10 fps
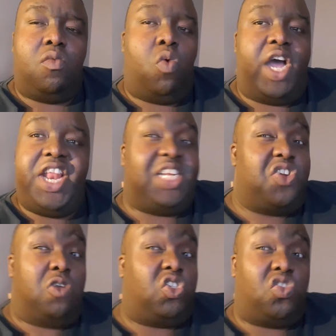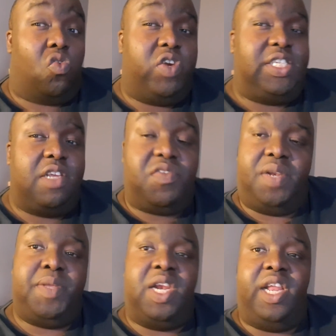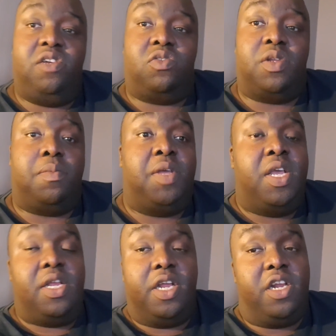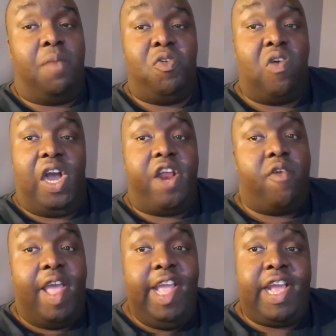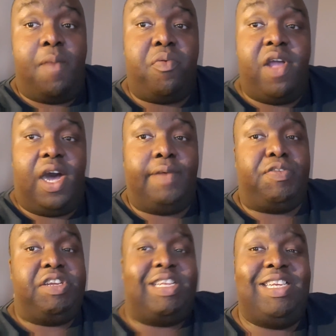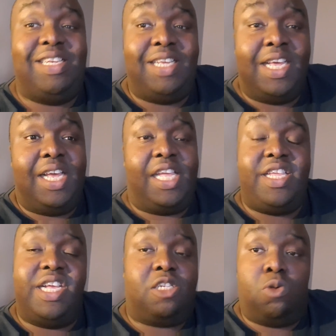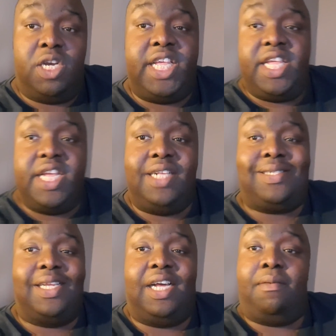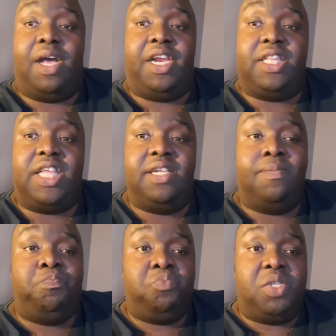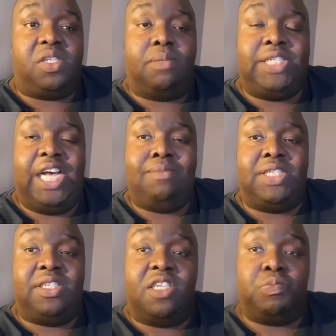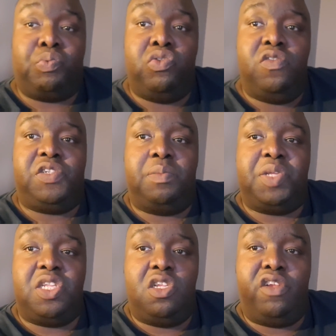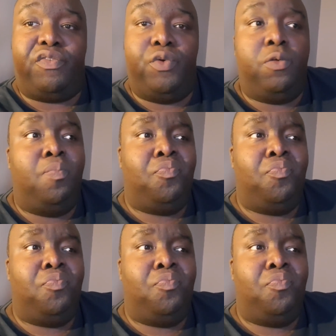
why there's no stories even being linked with him. Now, don't get me wrong, I don't hate Gabrielle. I think he is what he is, and I think sometimes he does prove to be useful.